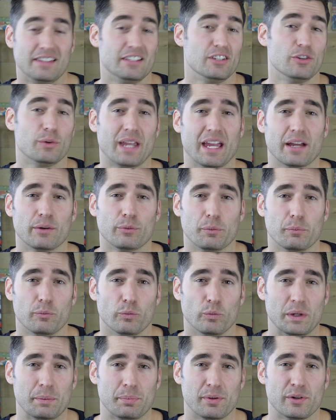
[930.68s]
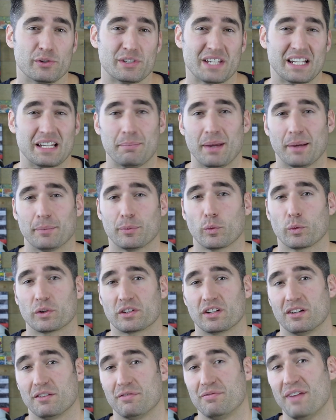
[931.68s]
then you can't reproduce any paperwork
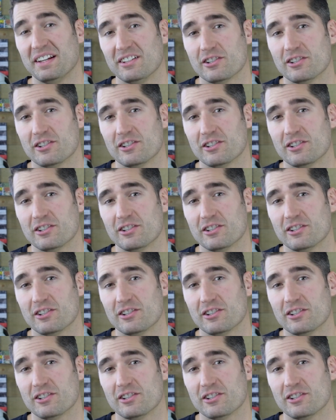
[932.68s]
to defend